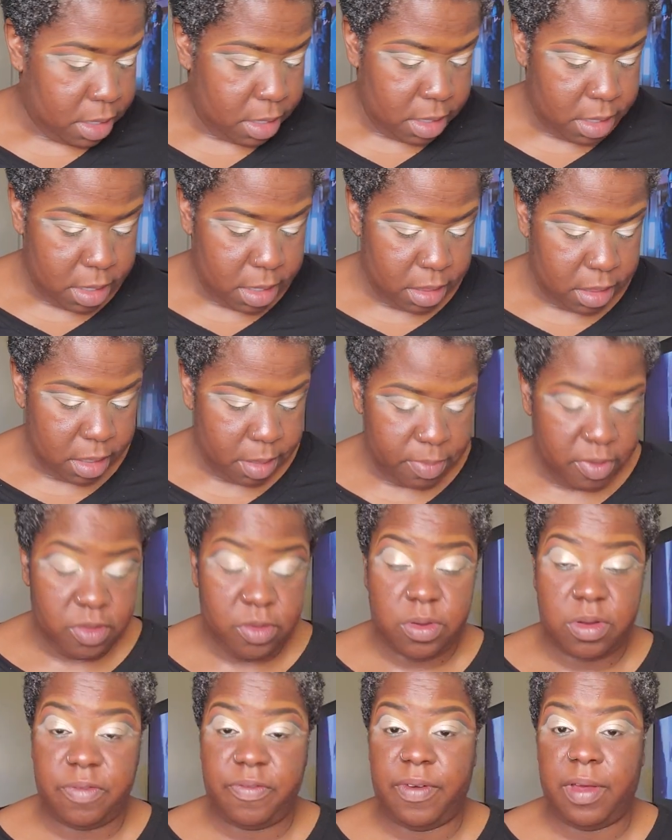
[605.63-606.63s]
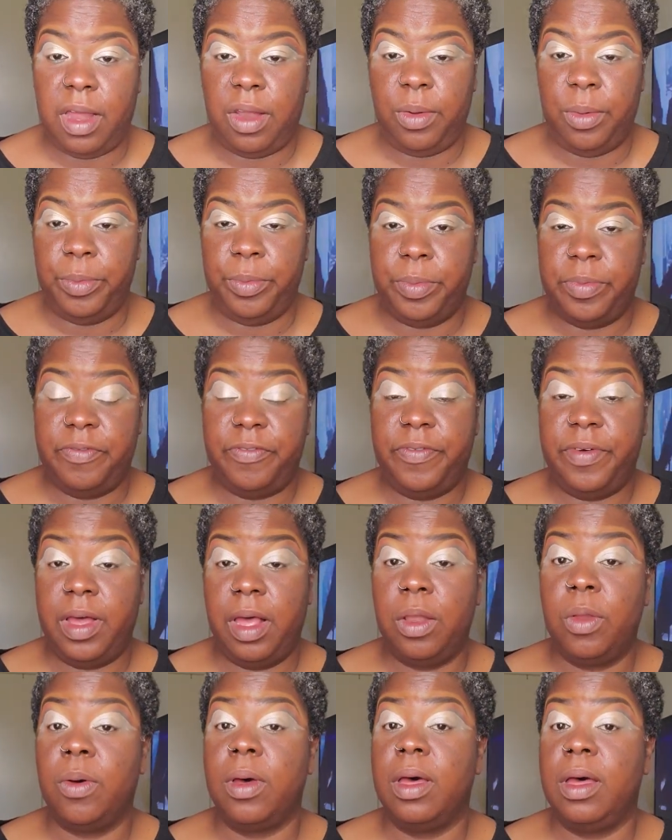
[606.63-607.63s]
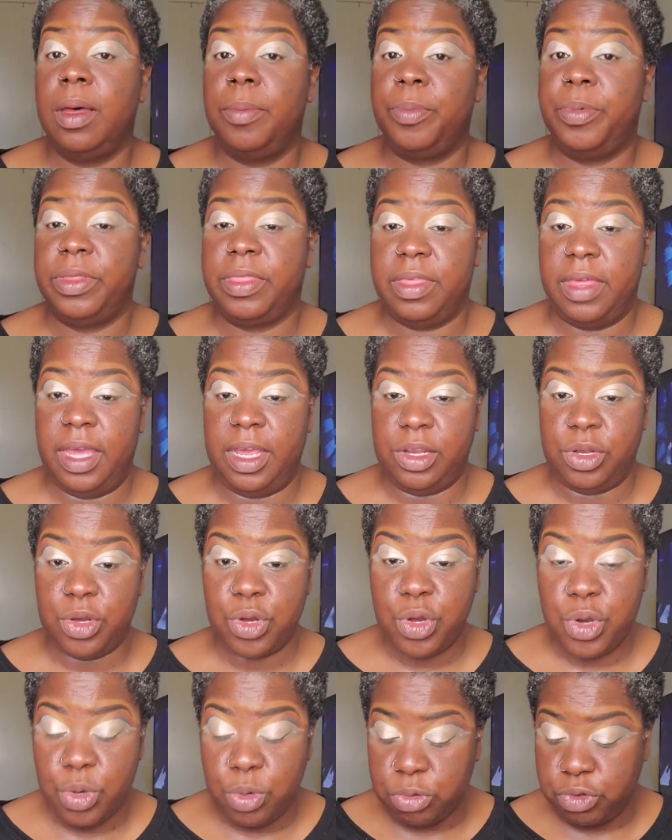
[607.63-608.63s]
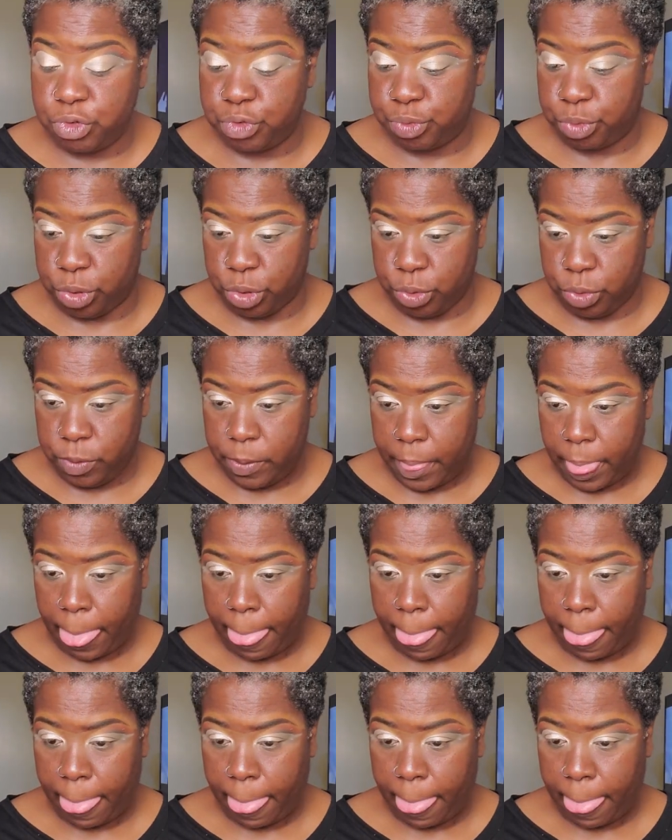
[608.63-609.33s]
I think I'm just going to follow up with a neutral